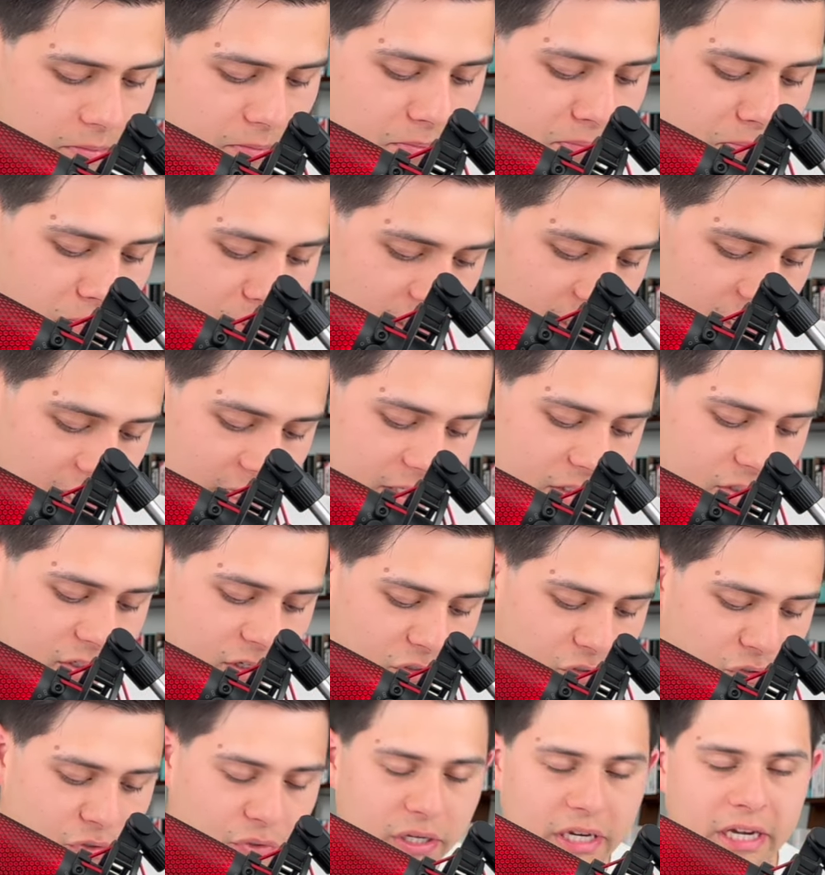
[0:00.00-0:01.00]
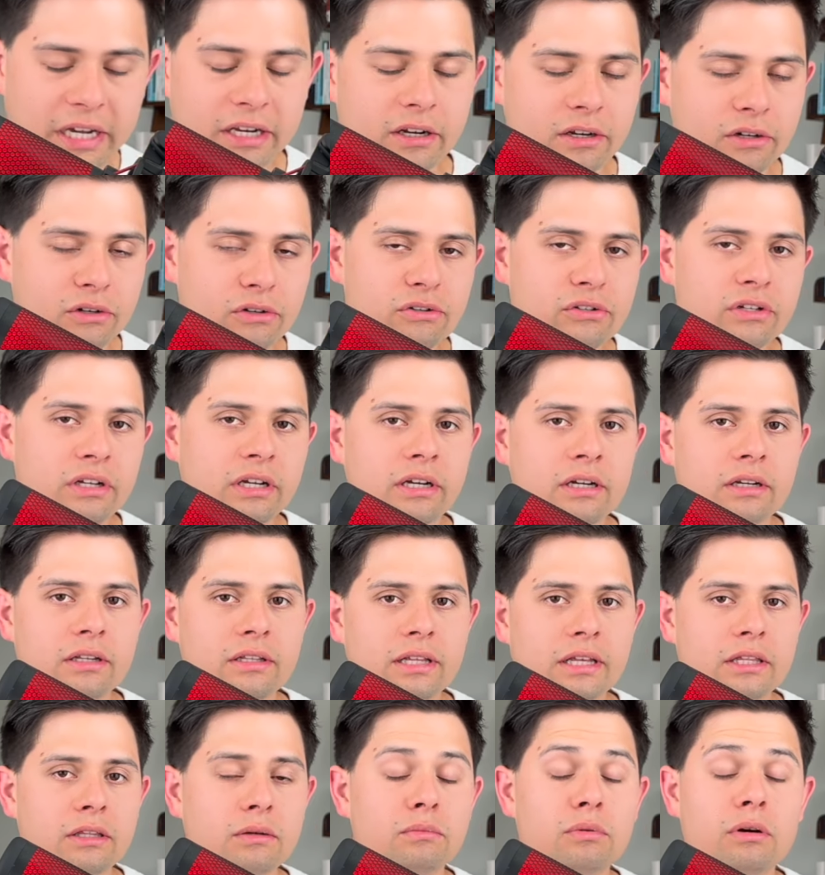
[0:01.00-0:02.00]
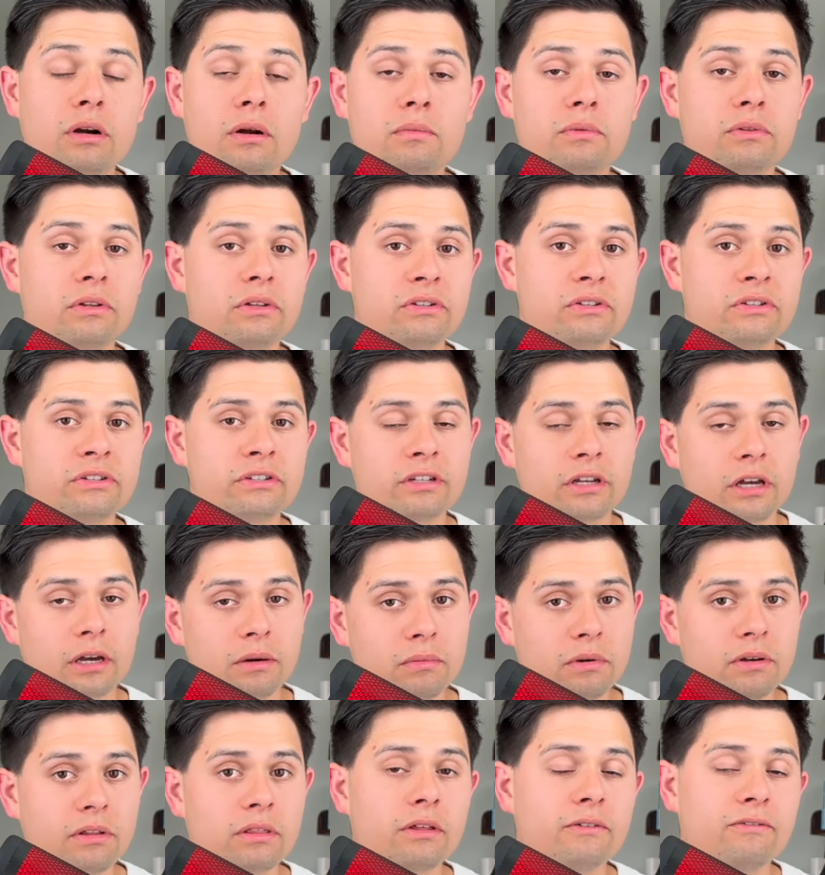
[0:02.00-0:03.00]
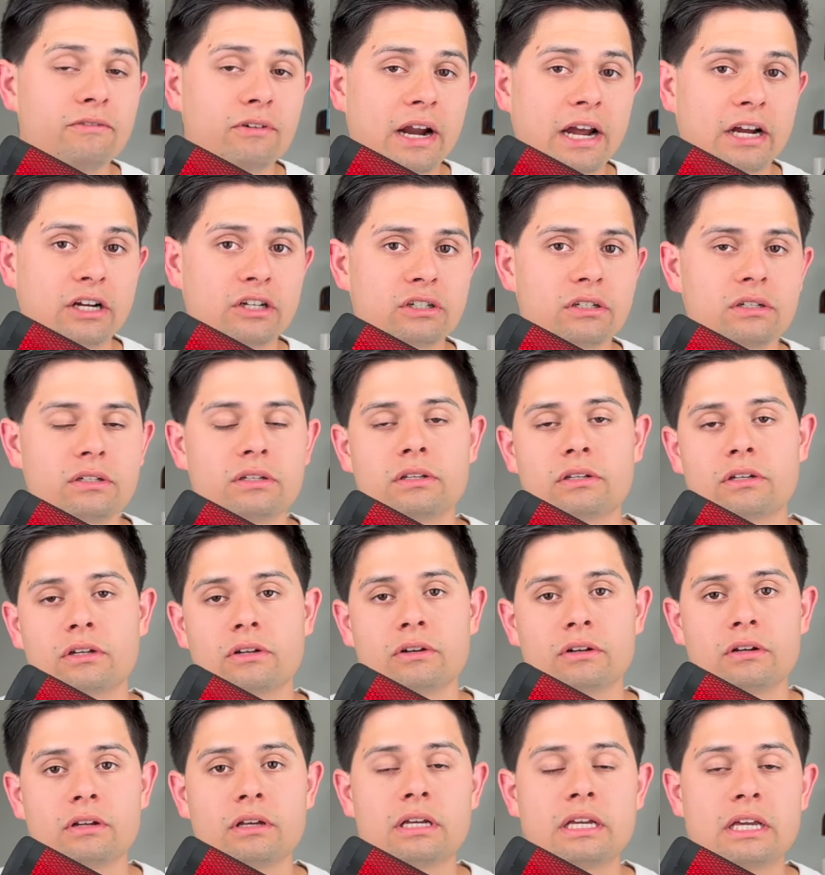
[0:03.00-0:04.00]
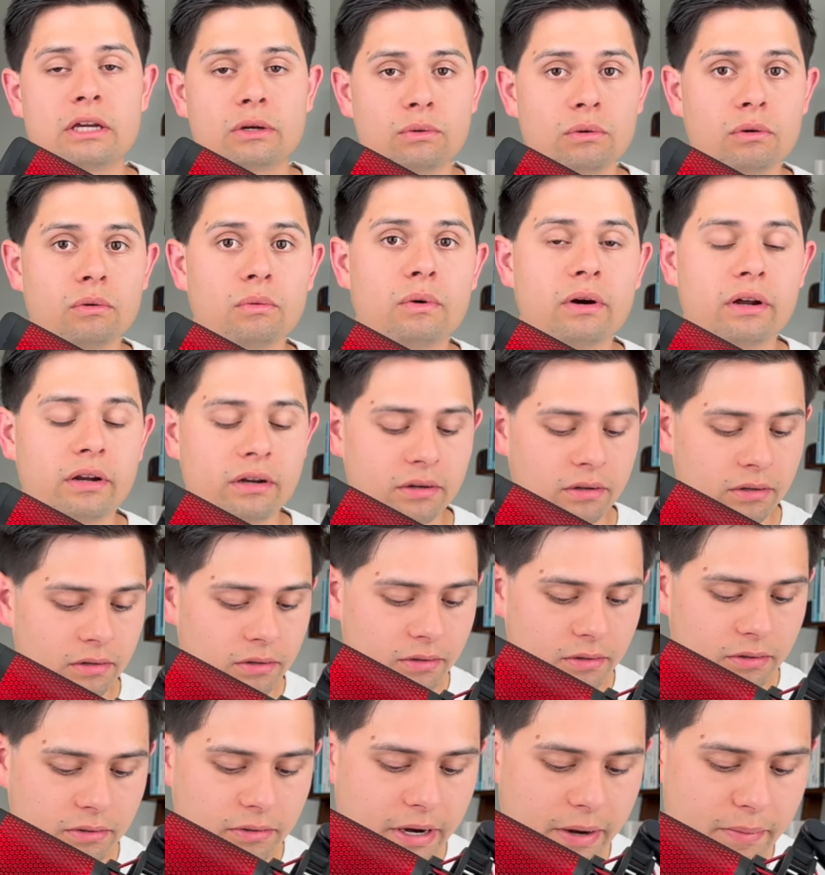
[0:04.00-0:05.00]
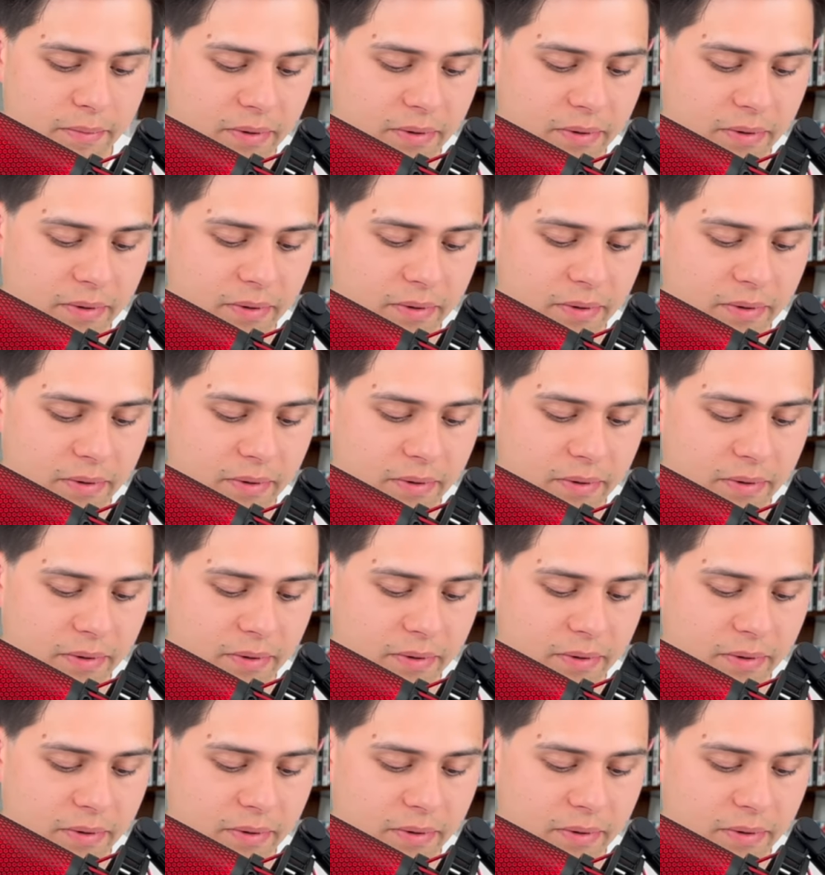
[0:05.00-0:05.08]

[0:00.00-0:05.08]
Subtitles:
But it's also key to understand that the sum of the fractions is going to equal 1, right?